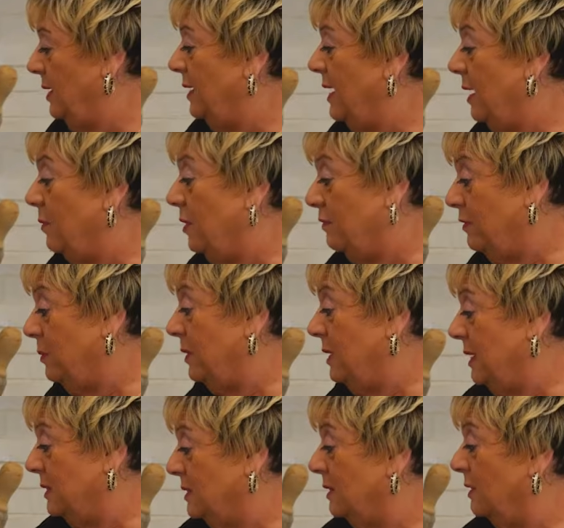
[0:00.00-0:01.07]
Now everyone
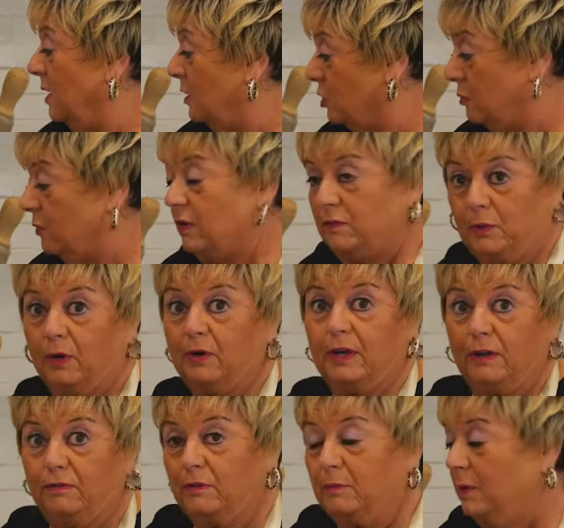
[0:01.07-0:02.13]
has the luxury of
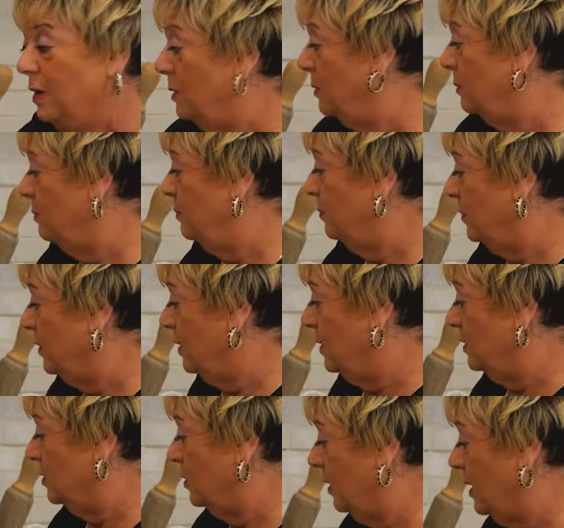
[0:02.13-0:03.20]
working from home,
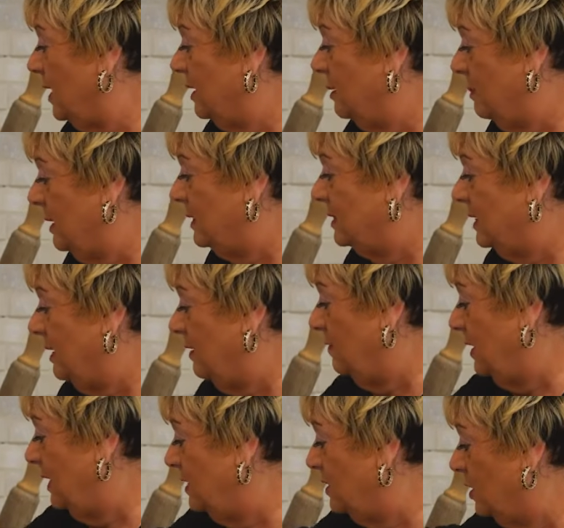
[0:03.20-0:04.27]
so it kind of makes it
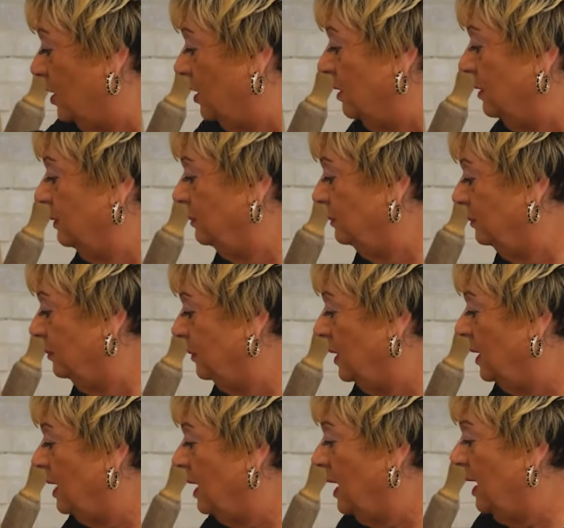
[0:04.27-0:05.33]
even easier.
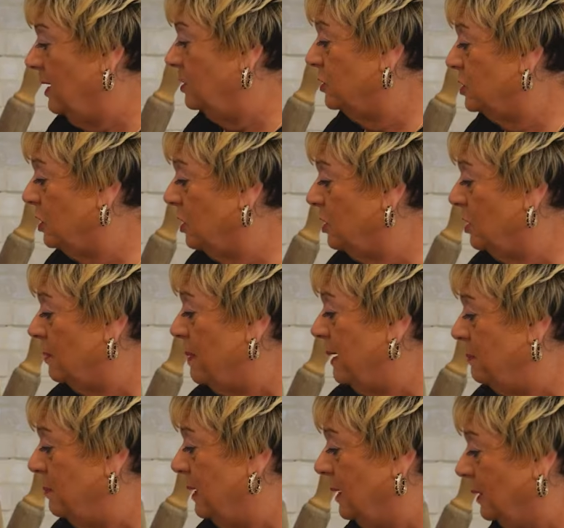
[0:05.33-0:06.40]
I used to cook my
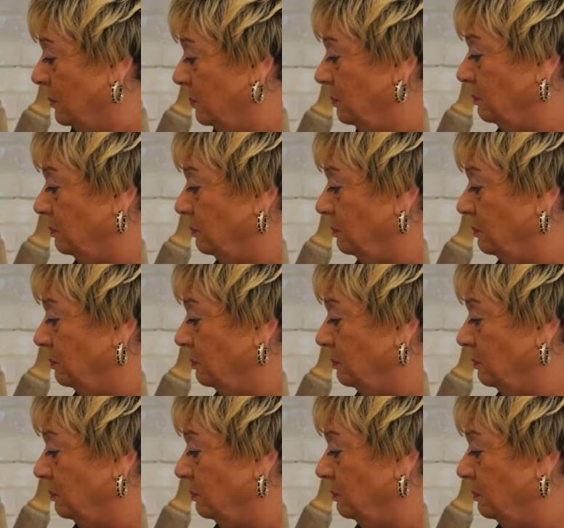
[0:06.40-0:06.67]
meal.